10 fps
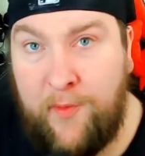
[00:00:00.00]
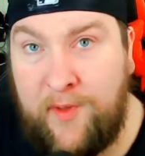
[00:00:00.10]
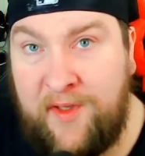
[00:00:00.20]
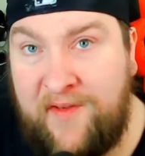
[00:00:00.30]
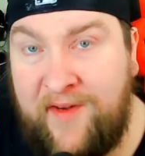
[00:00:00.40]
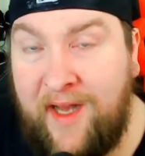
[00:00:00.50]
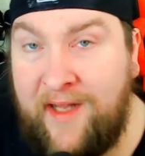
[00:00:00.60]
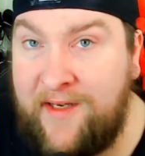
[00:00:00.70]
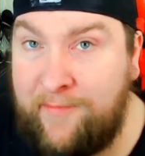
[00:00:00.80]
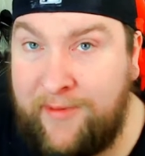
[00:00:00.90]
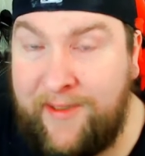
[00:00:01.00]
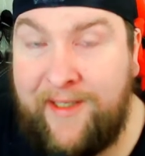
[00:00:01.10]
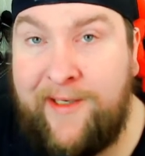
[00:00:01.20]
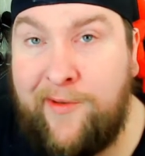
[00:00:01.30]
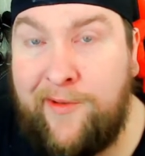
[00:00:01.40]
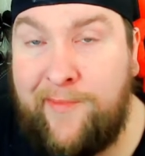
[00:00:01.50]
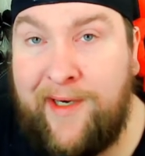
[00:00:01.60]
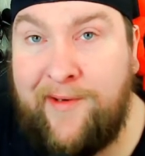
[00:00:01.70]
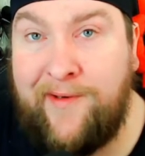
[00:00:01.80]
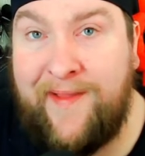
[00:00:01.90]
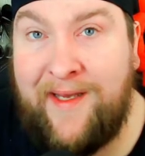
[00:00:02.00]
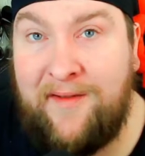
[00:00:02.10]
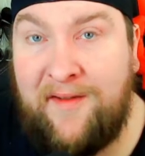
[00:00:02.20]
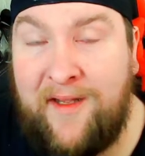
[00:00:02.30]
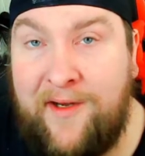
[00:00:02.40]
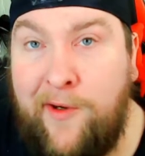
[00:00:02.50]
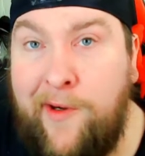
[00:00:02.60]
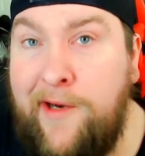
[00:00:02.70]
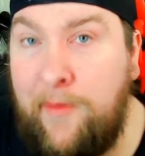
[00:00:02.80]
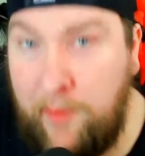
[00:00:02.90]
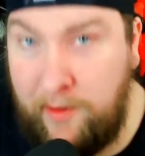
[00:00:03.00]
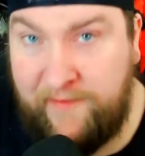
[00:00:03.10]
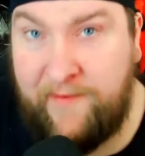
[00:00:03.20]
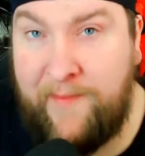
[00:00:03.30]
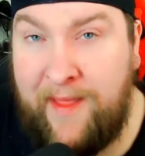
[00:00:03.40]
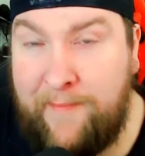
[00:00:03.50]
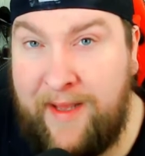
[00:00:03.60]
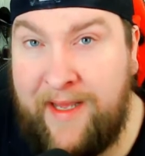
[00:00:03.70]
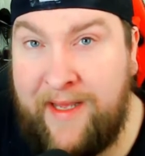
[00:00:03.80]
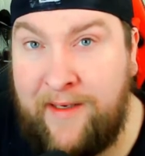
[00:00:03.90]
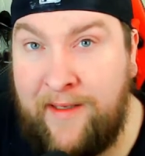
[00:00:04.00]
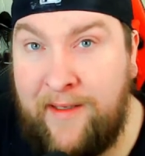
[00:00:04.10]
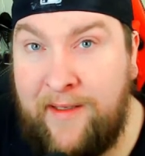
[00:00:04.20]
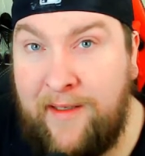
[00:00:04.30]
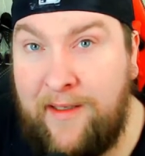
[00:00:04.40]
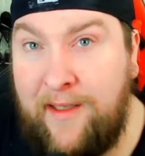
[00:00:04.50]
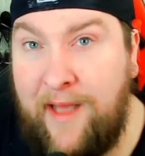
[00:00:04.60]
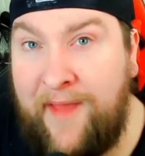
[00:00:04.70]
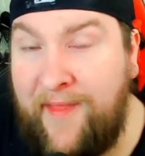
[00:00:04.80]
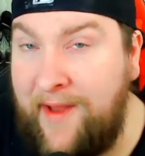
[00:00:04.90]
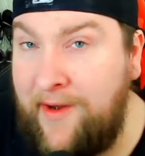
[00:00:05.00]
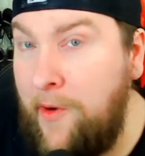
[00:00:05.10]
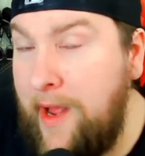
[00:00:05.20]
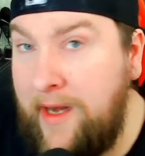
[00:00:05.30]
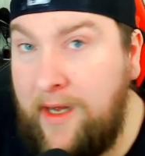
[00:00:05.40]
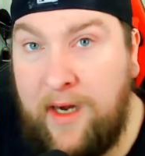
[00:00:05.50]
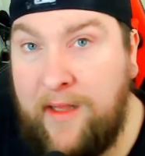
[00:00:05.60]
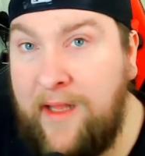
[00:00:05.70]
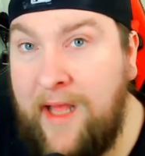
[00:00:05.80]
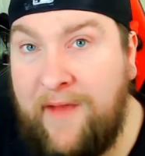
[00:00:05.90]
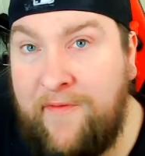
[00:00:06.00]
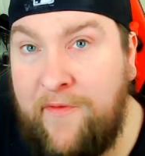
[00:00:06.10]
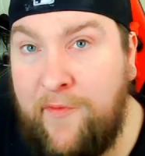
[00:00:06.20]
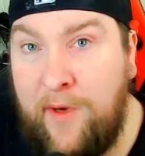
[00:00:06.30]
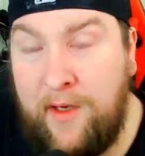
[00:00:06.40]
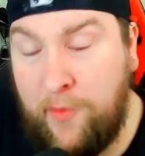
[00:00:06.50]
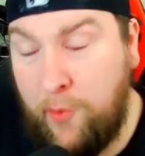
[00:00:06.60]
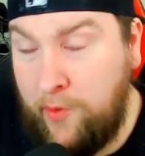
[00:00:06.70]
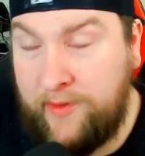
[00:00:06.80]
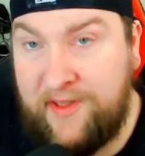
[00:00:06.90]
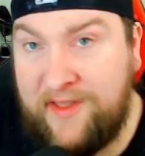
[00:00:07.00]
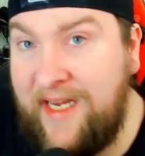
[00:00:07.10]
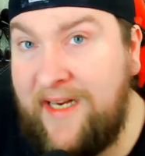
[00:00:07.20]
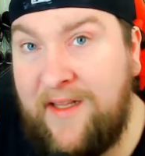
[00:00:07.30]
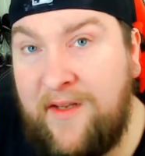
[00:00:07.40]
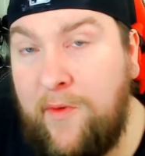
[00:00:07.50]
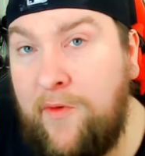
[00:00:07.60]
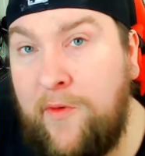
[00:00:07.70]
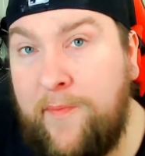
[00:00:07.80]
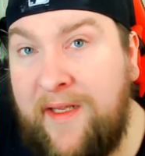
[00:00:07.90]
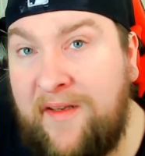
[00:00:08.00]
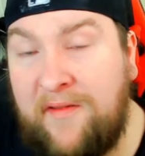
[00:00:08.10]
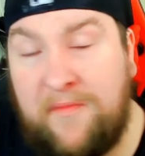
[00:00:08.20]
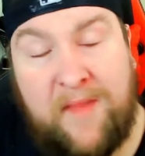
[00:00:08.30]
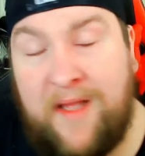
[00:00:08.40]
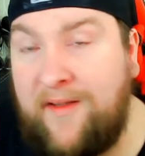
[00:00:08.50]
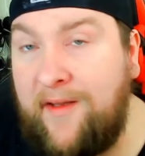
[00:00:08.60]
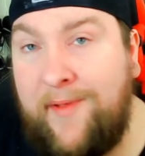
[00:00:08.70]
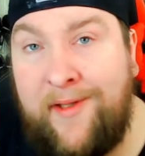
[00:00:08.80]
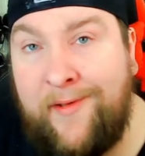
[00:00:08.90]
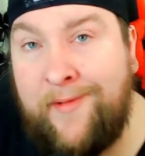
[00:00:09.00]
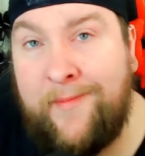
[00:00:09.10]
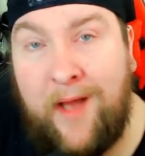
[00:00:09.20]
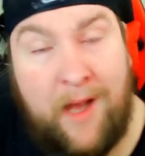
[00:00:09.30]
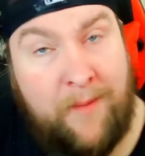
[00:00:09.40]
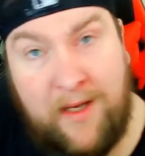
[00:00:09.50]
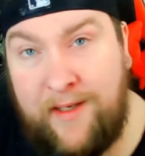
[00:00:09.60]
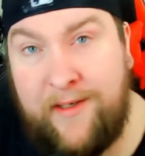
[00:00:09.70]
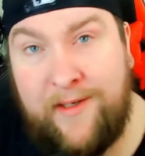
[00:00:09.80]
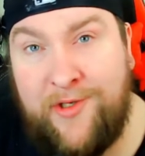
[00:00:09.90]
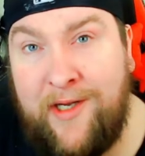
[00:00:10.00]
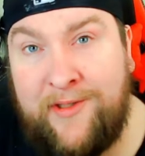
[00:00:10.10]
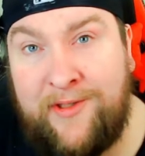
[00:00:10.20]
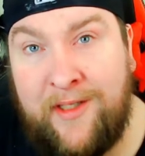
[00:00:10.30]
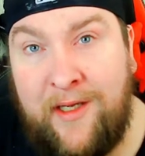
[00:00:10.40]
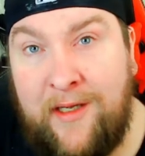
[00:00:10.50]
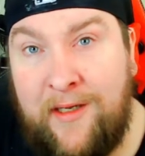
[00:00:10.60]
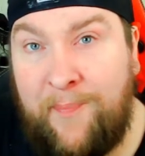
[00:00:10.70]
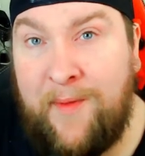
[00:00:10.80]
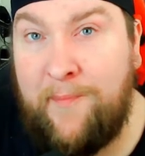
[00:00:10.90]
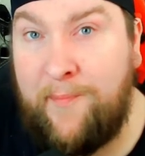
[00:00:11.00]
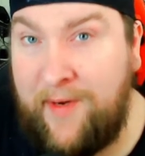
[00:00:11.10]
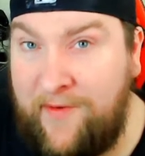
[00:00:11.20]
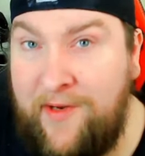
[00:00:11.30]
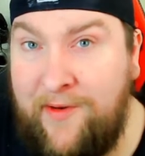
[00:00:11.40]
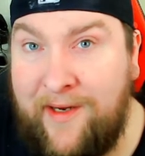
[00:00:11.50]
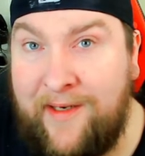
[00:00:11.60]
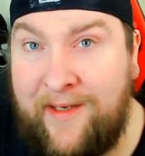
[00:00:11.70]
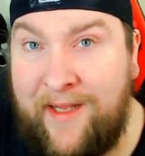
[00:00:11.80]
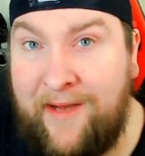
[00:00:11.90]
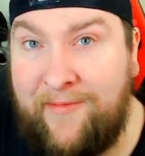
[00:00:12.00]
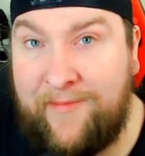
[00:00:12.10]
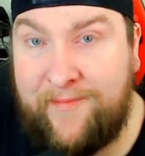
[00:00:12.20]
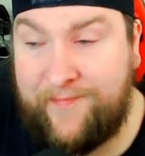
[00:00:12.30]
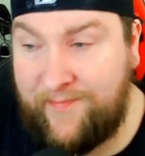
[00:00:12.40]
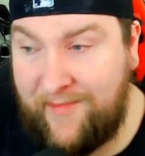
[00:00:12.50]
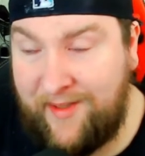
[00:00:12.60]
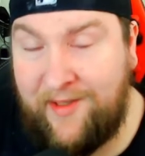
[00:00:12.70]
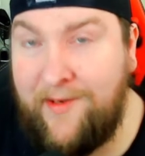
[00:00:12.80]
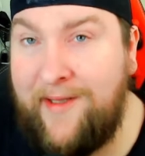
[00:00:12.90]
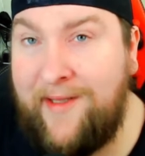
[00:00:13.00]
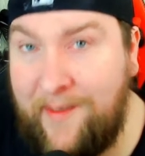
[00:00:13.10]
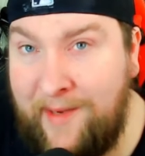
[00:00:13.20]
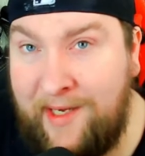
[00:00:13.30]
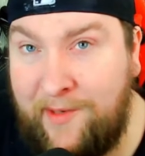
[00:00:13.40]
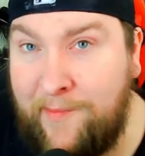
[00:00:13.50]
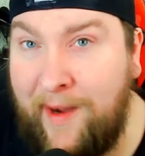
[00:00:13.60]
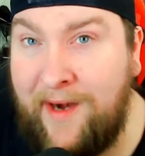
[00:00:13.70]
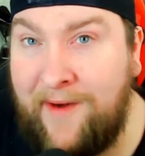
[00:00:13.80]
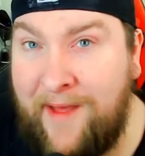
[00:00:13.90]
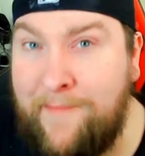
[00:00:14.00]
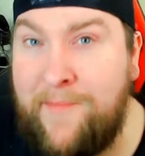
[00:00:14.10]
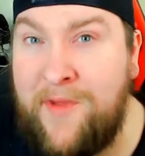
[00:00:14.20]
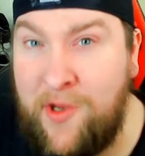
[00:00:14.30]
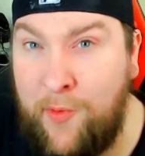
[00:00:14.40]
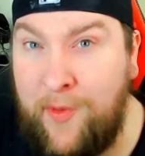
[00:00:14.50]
Once you've got it completely golden brown on the outside, go ahead and remove it from that pan. And then go ahead and cut it in half if you want, or just eat it as one whole piece. That's up to you. I'm not here to judge. But if you do cut it in half, go ahead and take a minute to admire that beat,